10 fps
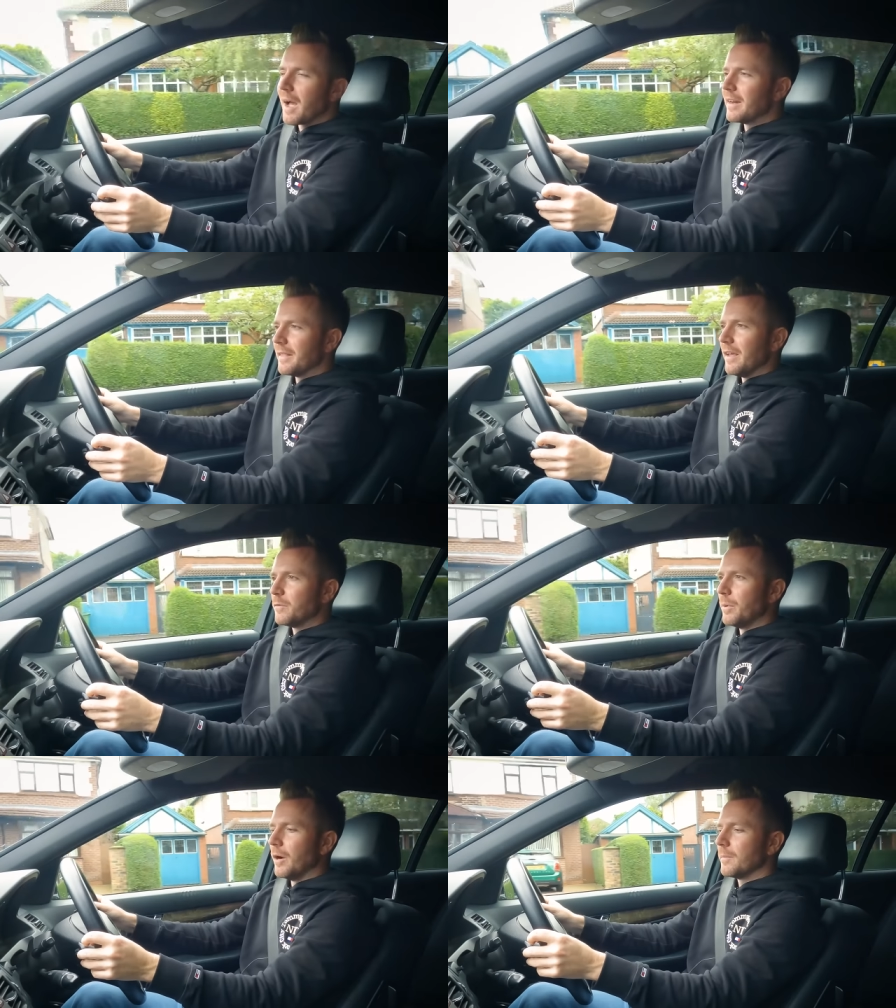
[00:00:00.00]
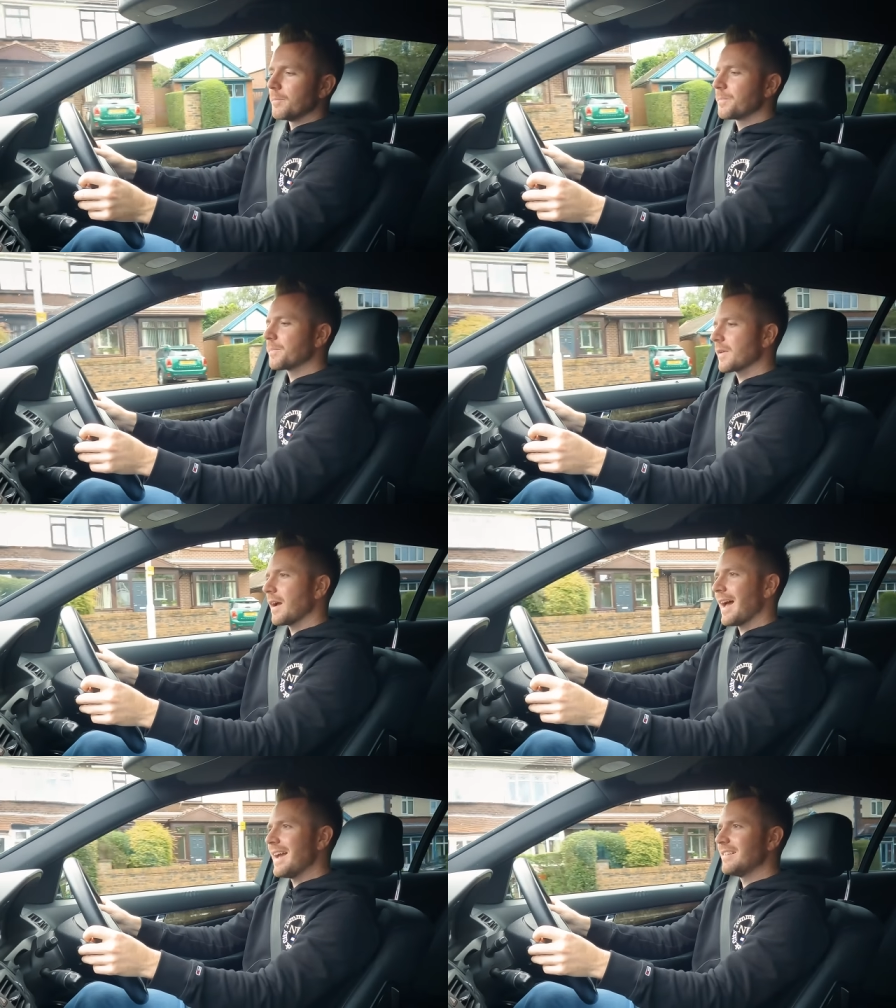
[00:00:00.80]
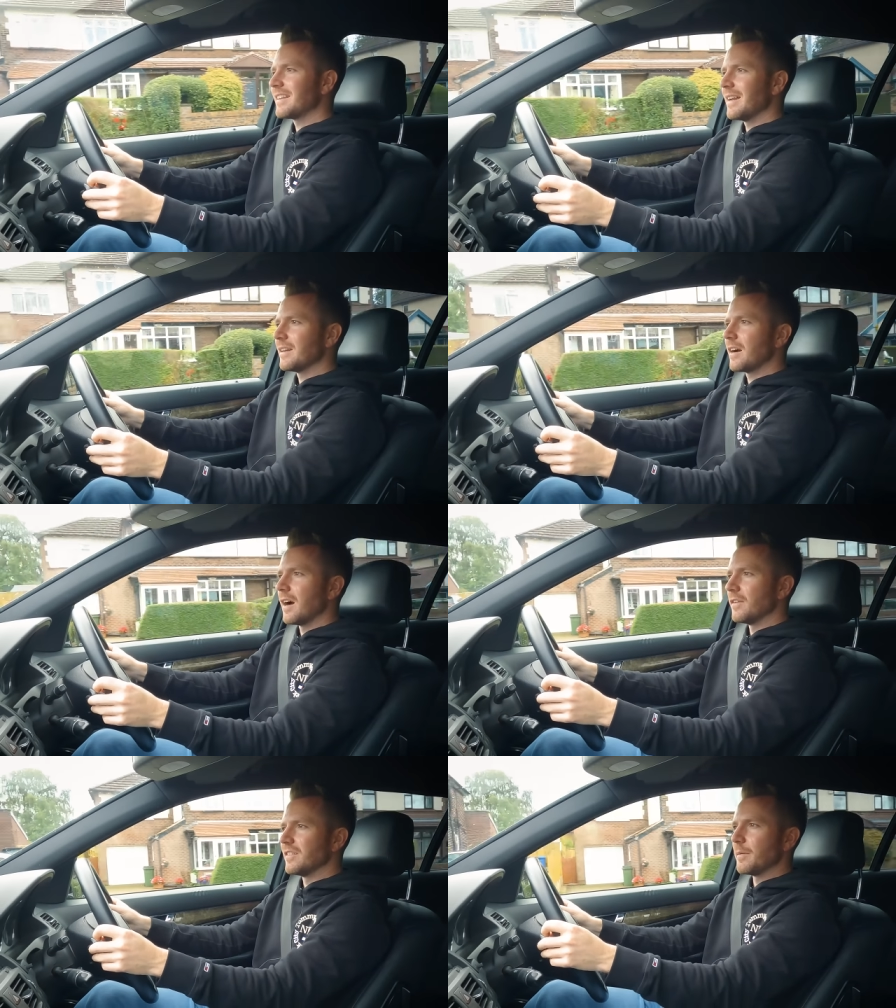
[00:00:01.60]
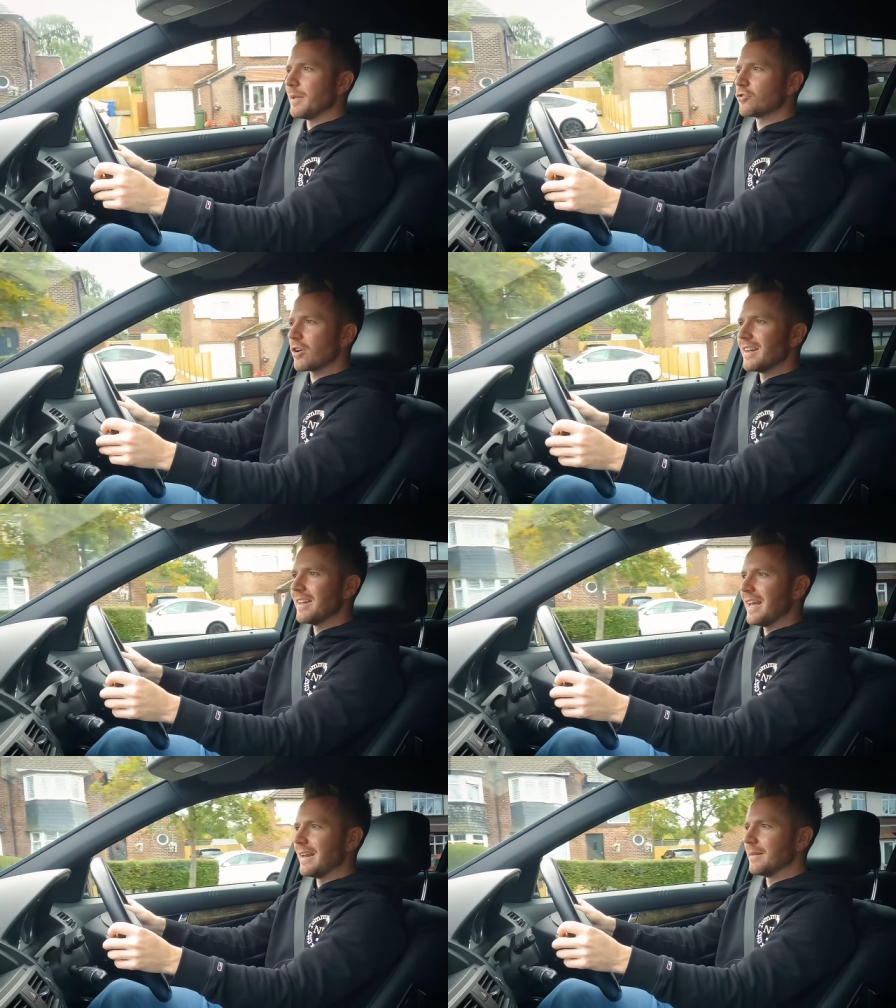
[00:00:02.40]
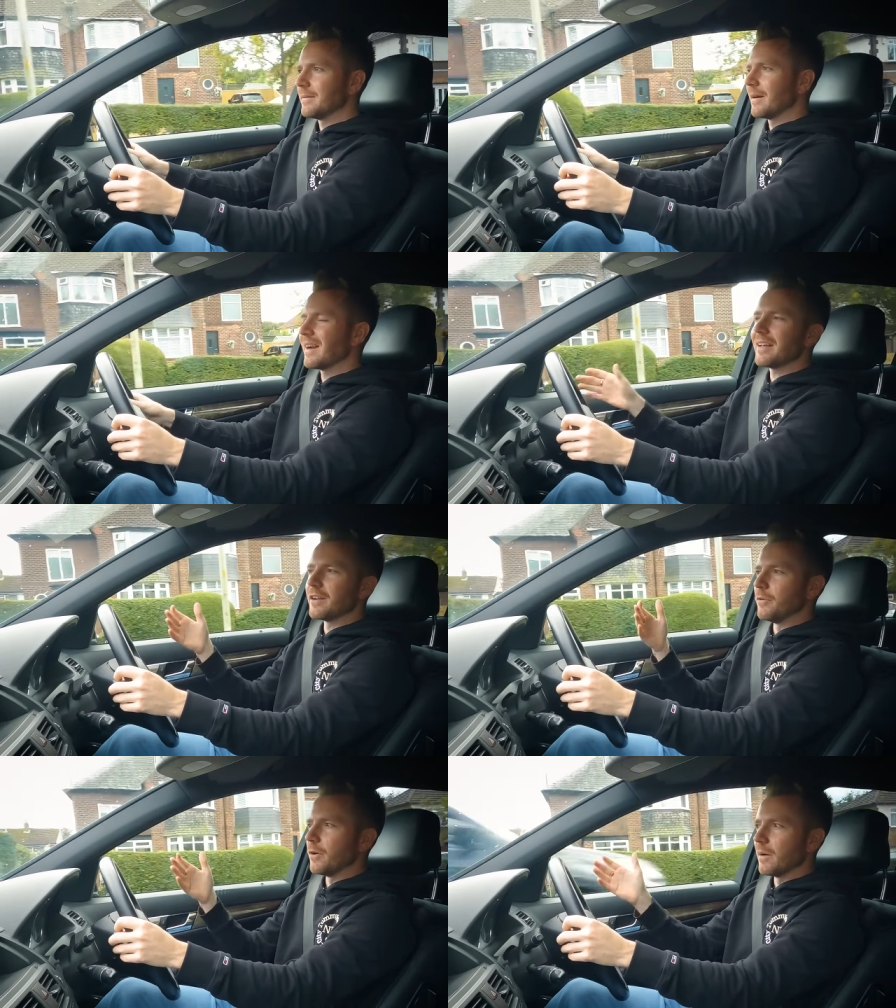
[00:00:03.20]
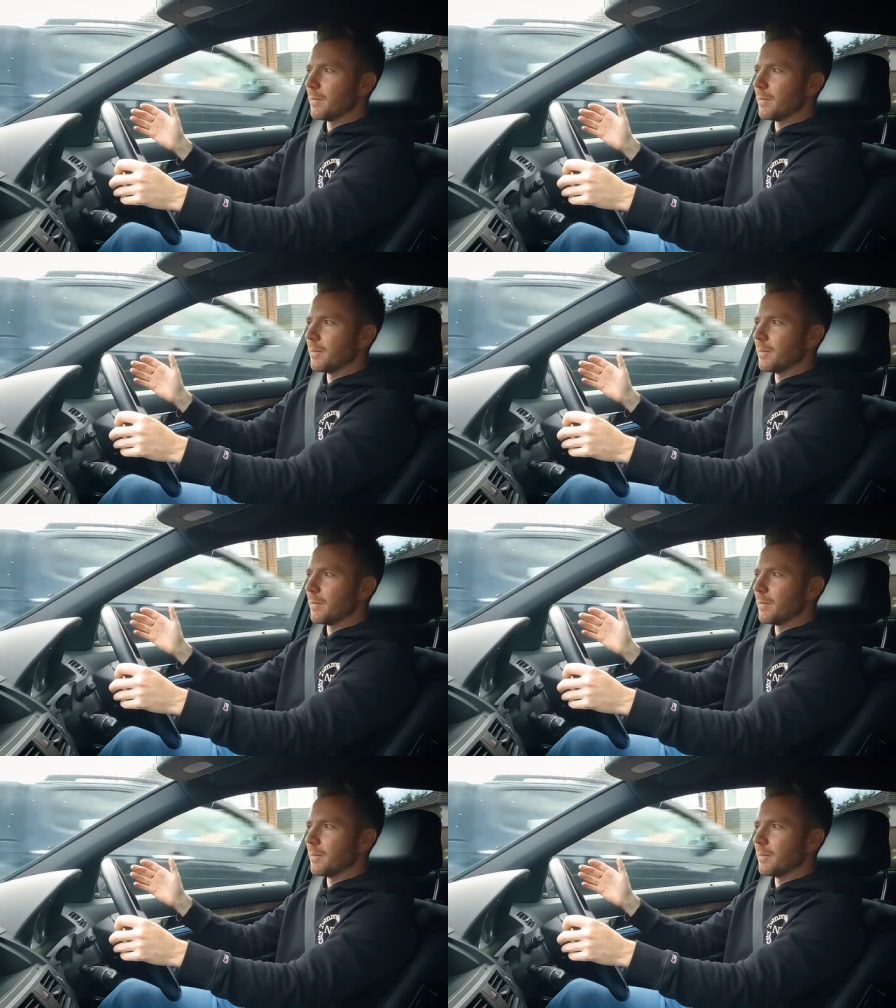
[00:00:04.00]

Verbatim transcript: minor this, but I hate to get in a car that's either been traded in, and I don't do it